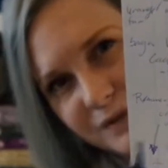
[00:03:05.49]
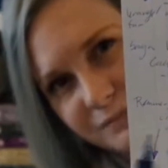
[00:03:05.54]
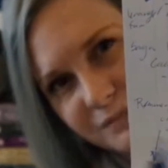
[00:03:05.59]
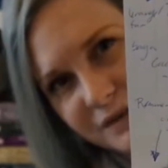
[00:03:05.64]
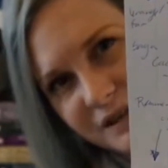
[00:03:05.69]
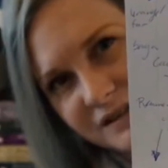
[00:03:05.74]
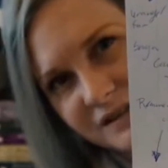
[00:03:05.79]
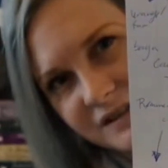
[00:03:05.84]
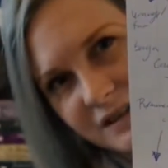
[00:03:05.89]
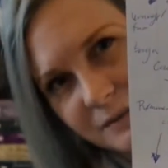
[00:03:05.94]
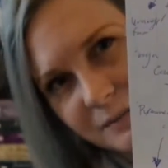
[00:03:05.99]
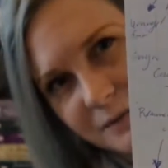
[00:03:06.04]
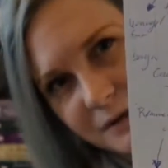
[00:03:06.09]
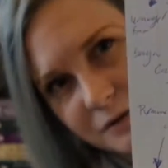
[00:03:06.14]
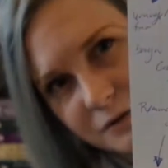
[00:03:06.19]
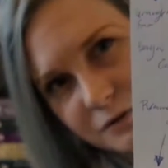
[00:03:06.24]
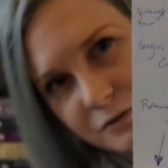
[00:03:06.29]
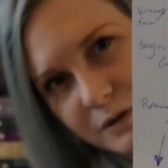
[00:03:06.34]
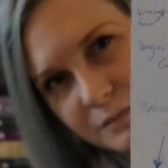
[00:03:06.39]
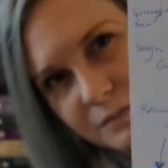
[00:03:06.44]
And piece it up
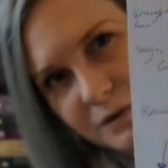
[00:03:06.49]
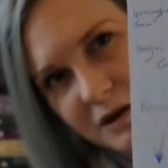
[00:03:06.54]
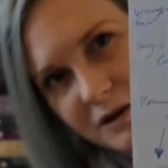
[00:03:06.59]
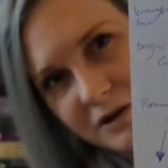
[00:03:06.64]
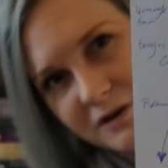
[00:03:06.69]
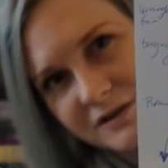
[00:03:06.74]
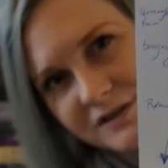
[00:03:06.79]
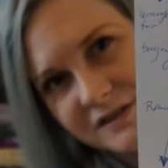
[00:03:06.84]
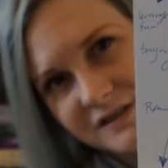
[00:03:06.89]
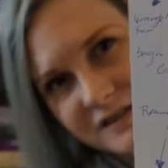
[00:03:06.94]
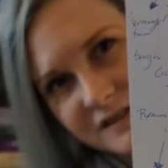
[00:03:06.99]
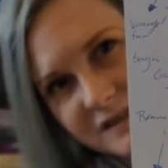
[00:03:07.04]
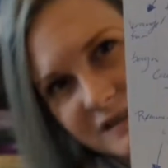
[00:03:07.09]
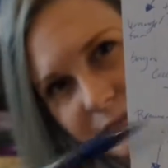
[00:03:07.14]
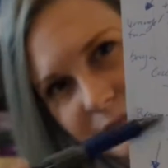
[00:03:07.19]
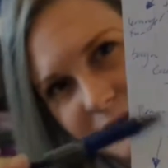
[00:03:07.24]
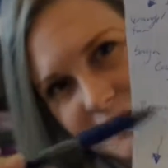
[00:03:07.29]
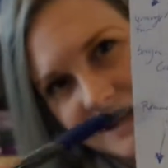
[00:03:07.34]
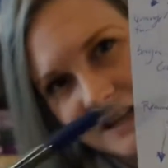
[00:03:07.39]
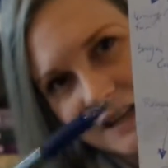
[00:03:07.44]
into three parts,
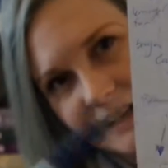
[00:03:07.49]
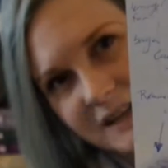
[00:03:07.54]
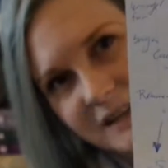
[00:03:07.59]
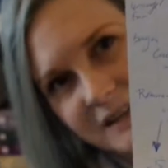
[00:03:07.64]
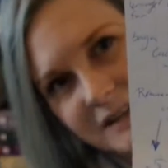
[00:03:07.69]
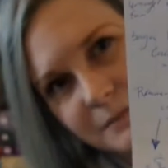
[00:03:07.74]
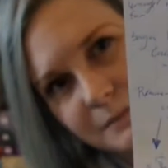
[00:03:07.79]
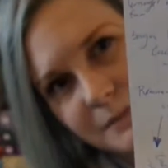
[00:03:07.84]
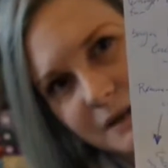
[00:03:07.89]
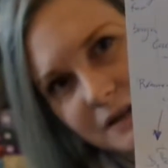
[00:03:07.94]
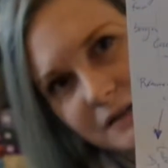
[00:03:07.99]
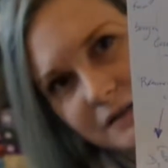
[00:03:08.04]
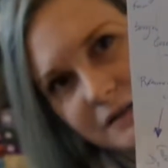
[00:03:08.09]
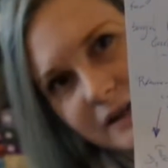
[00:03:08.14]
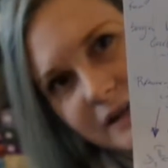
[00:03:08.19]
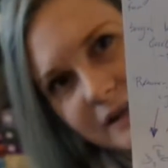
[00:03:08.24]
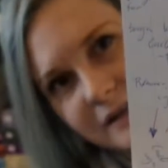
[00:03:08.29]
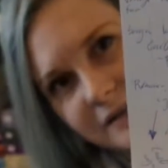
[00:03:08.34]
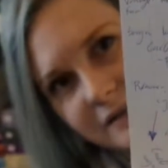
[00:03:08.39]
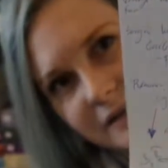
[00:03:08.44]
the beginning, the
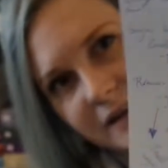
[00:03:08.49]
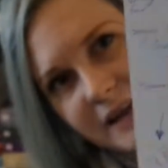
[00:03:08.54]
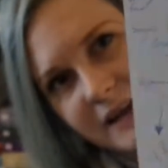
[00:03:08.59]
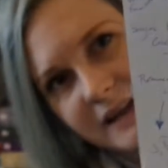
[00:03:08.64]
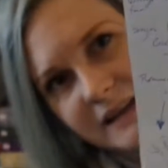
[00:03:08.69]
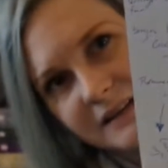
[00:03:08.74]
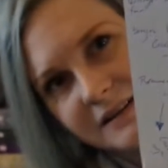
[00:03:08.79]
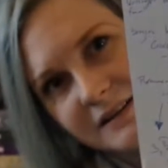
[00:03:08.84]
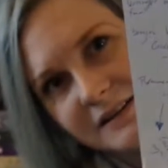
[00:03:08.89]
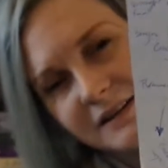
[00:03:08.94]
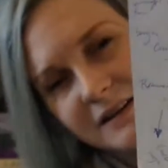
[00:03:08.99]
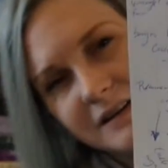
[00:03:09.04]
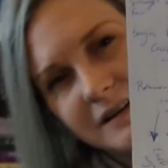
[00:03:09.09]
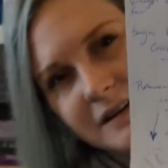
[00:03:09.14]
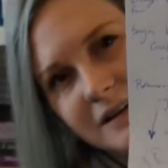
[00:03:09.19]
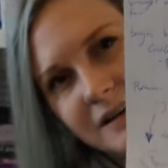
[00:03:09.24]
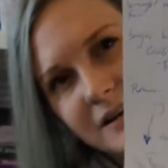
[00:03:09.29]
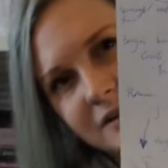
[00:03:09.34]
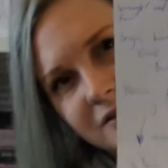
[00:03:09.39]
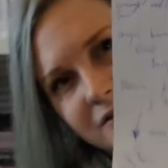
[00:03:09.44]
middle, and the end.
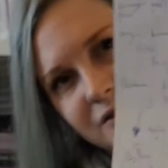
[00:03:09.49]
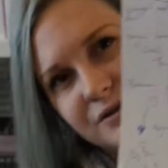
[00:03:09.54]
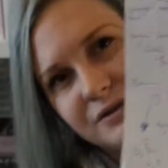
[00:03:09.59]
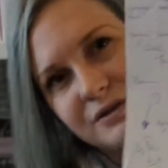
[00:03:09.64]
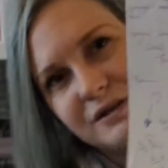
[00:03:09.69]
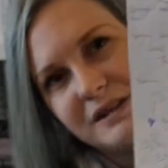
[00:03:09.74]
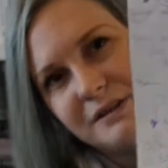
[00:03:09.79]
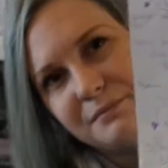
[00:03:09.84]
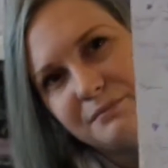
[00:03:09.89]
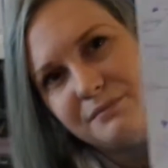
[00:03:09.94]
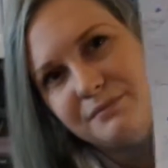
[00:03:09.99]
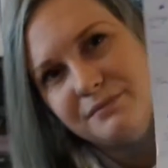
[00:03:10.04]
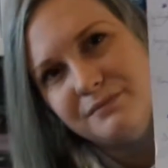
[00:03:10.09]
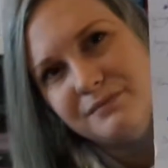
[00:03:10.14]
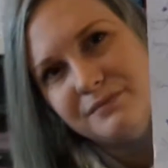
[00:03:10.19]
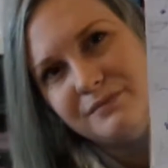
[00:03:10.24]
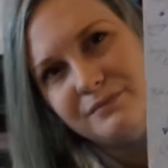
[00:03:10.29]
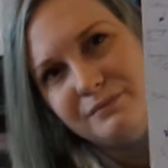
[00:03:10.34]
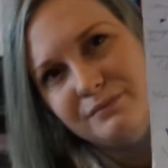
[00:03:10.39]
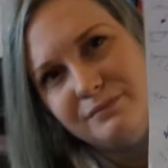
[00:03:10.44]
So the
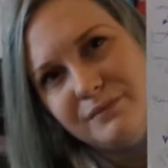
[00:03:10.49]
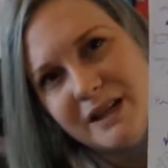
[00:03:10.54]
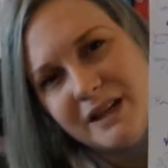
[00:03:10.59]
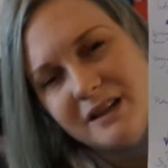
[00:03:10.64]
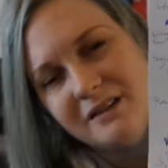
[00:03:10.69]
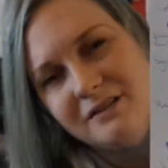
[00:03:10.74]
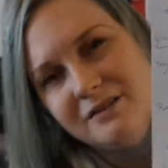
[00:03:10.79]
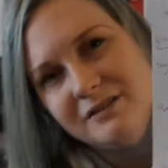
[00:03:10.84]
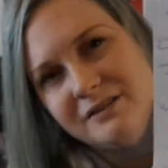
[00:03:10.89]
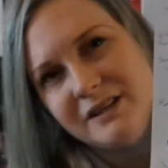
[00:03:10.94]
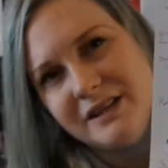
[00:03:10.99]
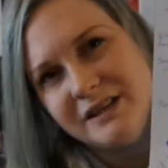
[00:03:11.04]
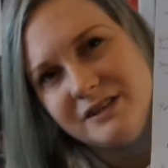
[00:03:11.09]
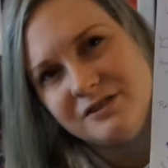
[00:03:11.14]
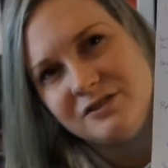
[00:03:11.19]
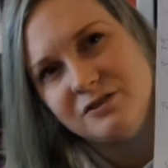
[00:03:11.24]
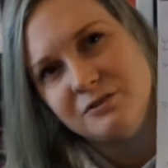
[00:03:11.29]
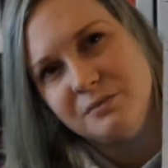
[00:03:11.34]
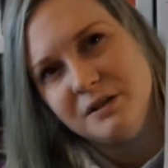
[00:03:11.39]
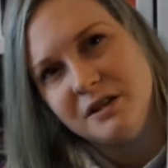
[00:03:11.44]
middle
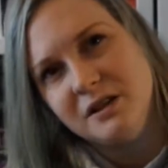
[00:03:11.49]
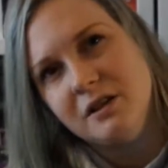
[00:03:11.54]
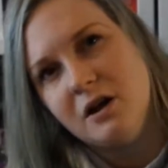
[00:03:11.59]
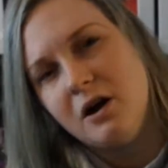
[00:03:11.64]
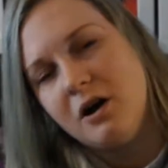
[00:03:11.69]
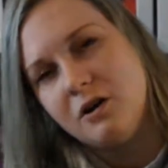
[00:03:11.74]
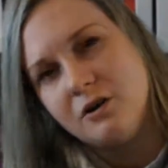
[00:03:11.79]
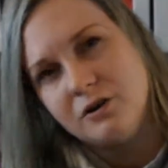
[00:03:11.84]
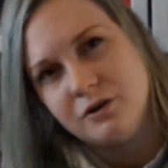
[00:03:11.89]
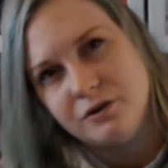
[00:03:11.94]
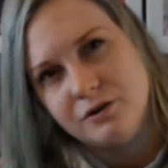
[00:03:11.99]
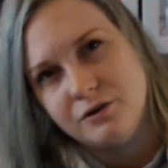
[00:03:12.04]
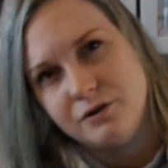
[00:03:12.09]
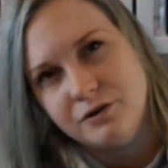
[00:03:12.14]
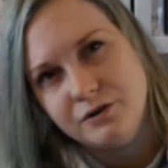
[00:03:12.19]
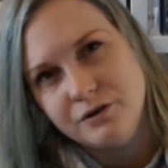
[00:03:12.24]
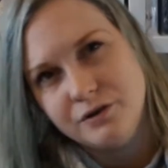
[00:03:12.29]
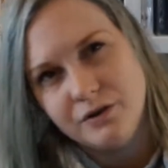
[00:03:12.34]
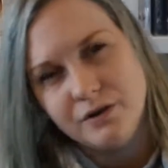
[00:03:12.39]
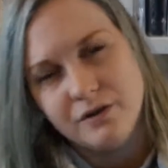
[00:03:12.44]
needs to be longer
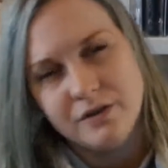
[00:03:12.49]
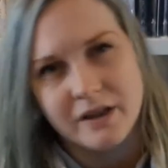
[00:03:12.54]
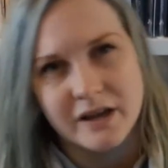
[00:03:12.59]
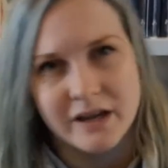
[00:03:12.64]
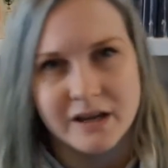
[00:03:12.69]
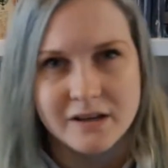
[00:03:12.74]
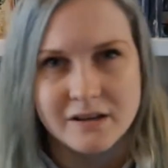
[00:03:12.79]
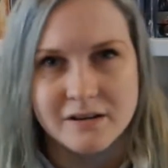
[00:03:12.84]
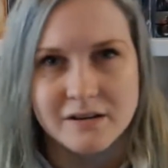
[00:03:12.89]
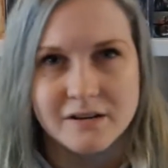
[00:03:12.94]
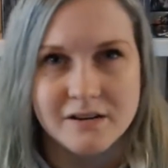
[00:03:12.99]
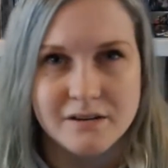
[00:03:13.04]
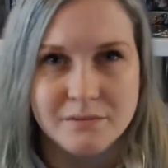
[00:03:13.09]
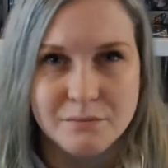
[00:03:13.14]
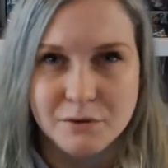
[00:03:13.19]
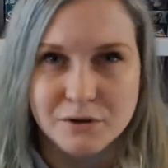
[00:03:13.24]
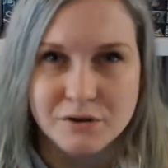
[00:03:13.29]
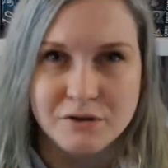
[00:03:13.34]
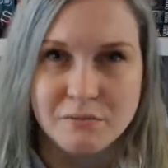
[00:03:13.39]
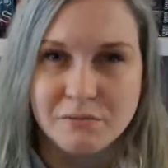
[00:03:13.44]
than
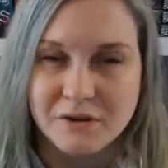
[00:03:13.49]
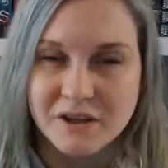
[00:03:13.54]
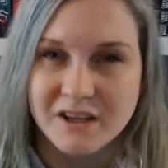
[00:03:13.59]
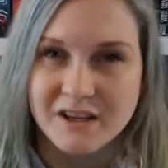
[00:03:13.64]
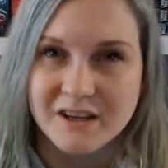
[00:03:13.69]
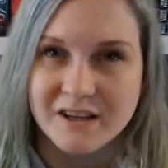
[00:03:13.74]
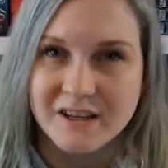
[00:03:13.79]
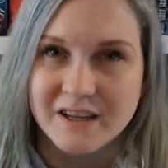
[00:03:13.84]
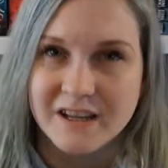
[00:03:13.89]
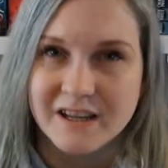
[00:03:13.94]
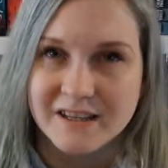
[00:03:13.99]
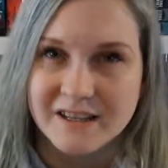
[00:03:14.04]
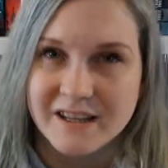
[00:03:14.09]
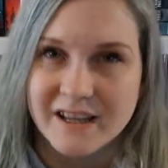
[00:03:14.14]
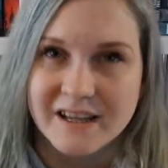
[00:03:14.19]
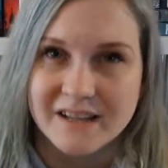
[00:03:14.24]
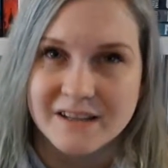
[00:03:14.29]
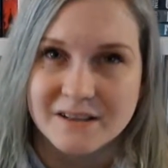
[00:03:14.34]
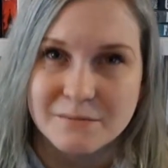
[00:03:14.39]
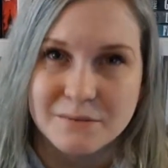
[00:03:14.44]
both the beginning and
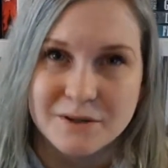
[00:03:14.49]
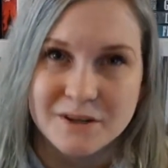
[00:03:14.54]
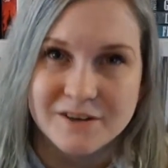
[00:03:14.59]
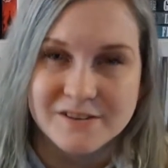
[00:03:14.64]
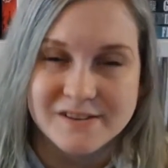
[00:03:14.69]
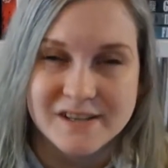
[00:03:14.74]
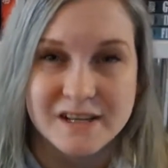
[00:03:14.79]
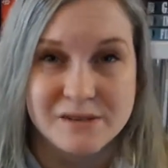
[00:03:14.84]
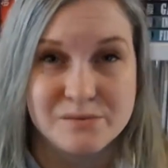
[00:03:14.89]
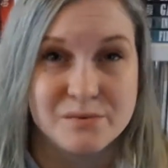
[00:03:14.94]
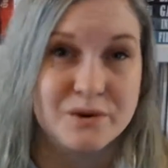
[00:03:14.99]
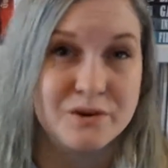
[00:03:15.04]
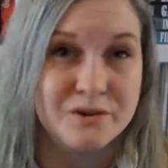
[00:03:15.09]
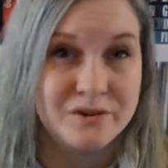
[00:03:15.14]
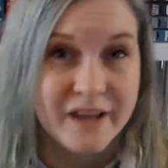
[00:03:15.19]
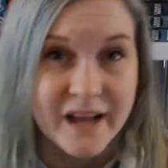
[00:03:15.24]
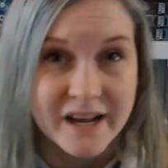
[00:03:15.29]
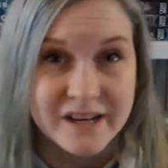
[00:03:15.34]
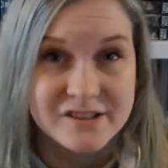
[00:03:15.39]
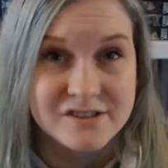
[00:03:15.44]
the end because that's where
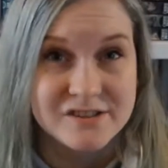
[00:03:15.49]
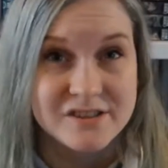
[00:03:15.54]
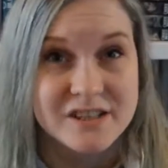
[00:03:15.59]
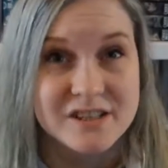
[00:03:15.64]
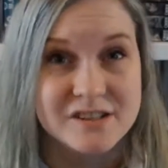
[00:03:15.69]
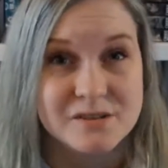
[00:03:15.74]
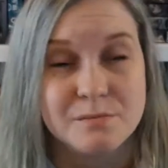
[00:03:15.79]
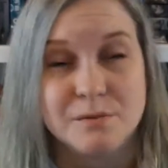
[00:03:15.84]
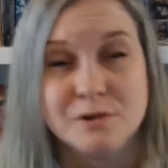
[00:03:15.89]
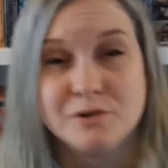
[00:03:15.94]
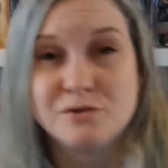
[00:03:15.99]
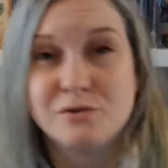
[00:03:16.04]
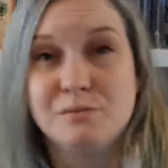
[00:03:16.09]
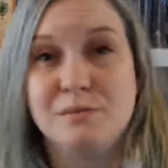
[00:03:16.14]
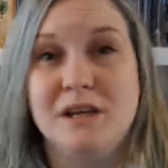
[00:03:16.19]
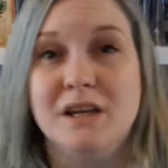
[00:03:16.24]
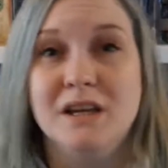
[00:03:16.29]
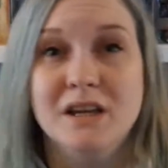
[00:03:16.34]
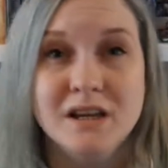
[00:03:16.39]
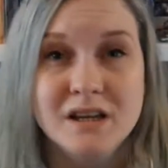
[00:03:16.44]
all the action is supposed to
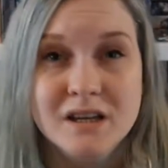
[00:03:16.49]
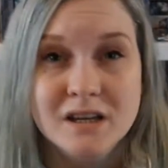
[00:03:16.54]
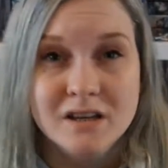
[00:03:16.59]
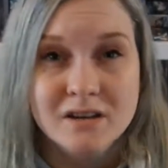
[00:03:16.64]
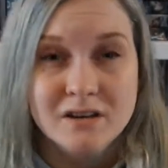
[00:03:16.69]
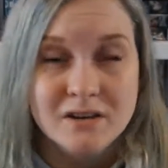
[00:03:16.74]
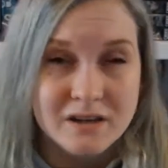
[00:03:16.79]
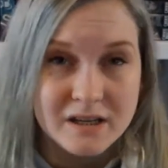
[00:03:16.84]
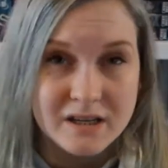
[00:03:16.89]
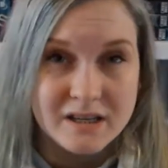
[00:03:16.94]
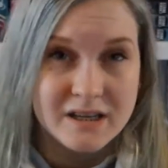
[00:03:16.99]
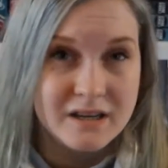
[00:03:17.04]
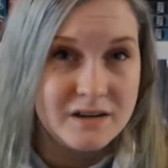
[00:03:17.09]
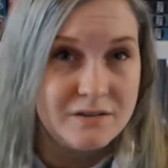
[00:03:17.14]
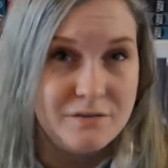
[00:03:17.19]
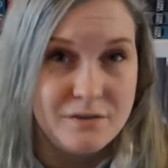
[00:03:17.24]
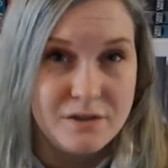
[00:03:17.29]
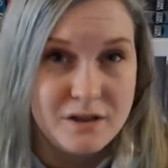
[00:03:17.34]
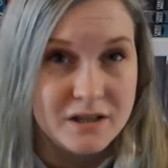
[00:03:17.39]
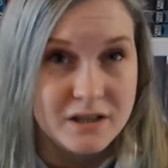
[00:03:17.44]
be and
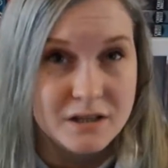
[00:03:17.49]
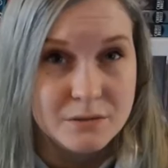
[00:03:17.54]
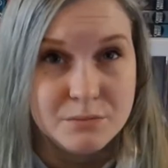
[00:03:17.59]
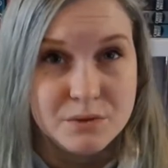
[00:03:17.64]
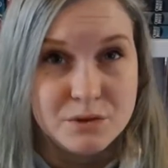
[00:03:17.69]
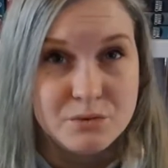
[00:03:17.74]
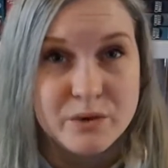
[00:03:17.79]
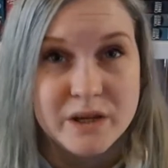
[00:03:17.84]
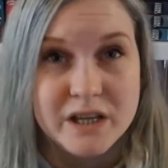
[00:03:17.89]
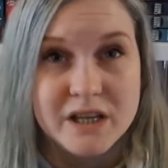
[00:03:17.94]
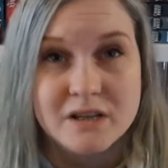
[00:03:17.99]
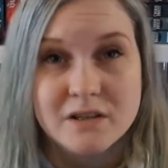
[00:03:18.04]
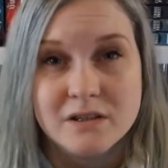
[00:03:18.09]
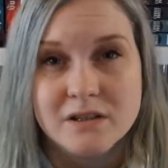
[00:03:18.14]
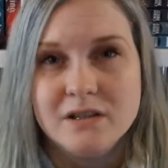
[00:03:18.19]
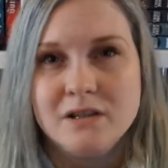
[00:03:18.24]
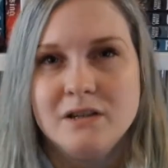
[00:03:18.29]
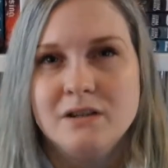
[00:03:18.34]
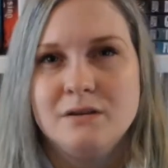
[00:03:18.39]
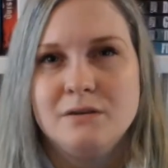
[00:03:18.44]
everything in between.
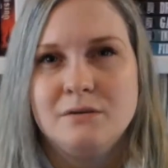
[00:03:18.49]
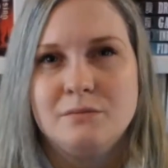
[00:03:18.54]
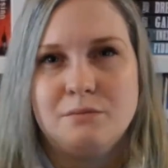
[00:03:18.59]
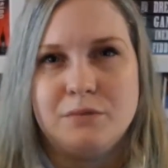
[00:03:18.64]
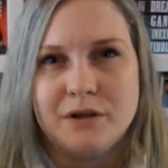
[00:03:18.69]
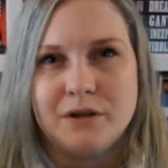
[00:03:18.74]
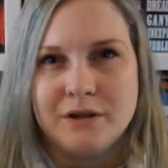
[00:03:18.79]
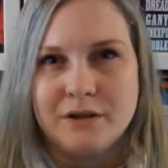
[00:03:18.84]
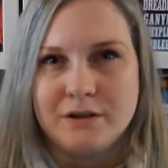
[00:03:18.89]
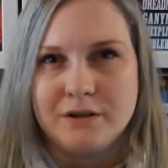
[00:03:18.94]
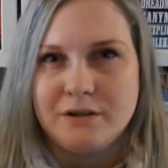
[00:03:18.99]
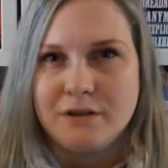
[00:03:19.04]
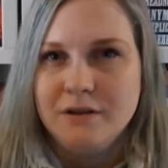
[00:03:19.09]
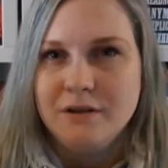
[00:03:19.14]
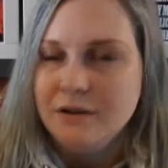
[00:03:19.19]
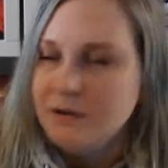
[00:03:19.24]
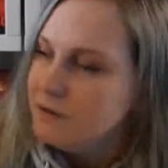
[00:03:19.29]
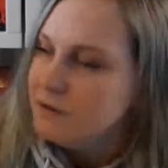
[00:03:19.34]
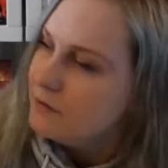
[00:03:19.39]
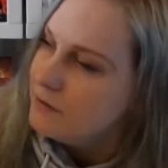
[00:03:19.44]
But
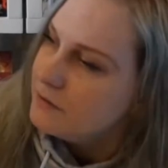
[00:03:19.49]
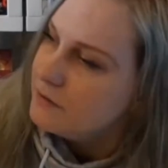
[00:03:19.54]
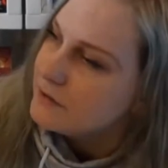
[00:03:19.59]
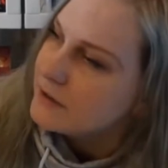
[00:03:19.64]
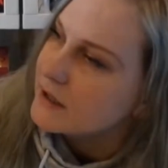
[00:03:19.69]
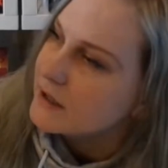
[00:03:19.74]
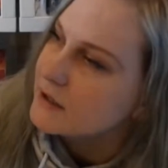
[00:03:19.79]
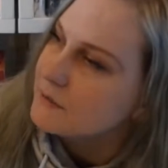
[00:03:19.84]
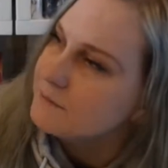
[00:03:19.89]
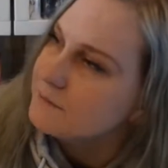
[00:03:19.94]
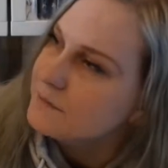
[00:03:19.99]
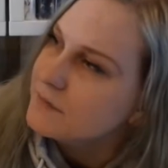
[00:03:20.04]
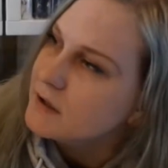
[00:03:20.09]
yeah.